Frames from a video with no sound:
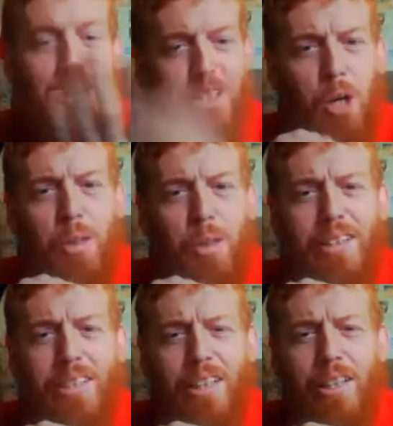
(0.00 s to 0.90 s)
as
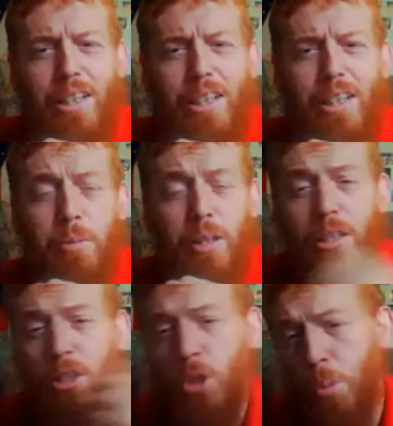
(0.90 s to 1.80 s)
always,
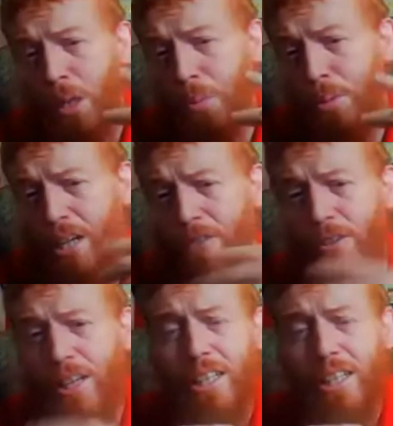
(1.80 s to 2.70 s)
there's two people I
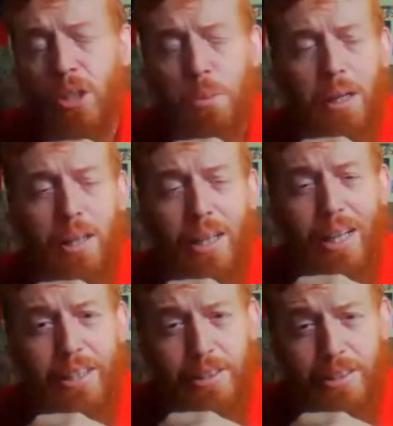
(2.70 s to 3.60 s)
really like talking about
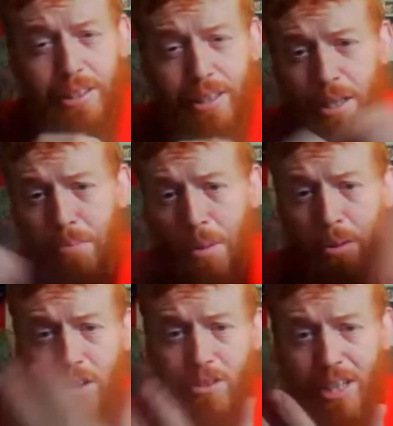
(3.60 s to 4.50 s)
lagers. My
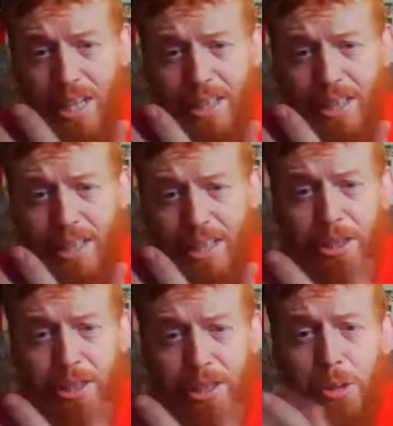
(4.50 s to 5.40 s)
brother
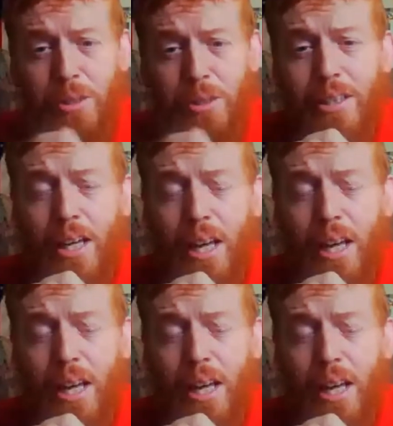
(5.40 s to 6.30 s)
Andrew,
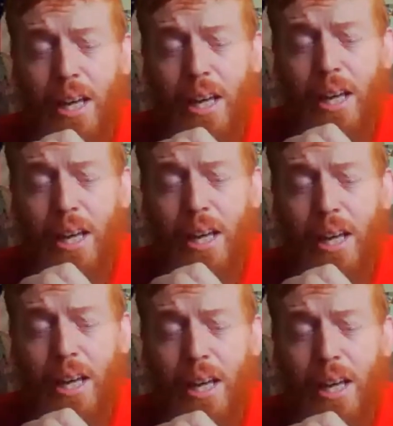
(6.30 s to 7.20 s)

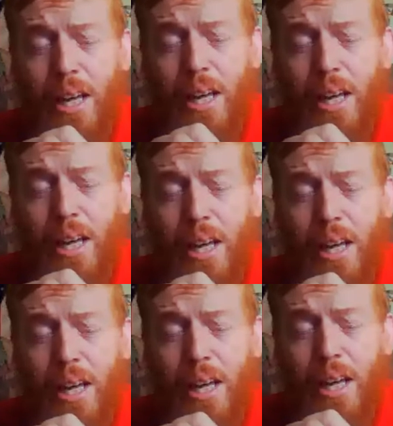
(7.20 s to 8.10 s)
because when we
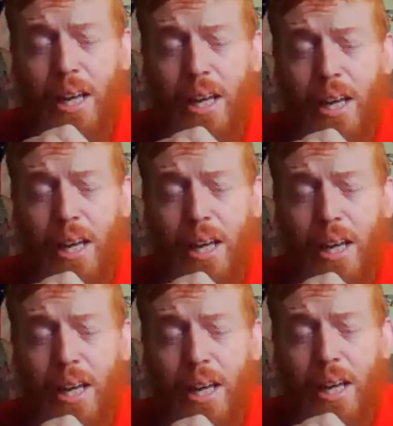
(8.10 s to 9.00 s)
first started drinking
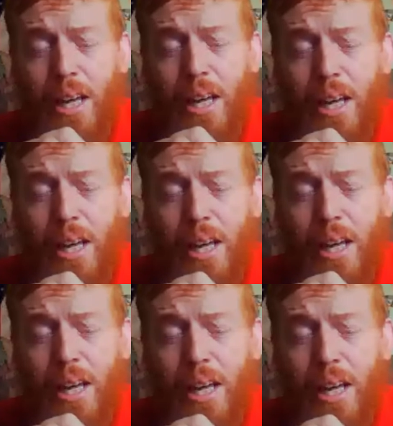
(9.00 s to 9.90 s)
beer,
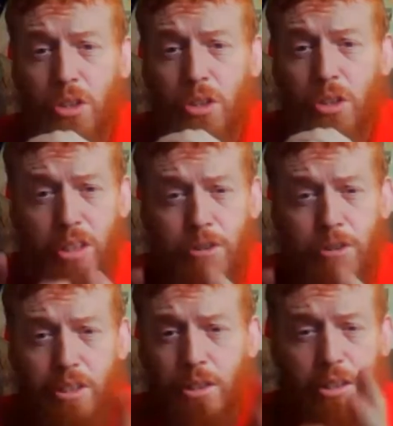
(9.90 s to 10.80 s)
we drank all the
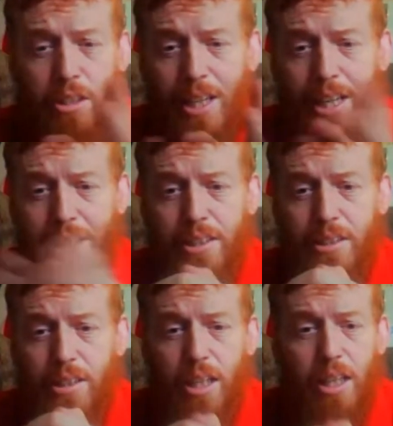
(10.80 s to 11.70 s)
different
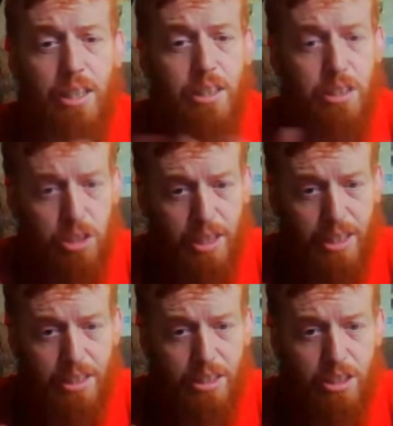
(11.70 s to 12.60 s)
lagers, and just like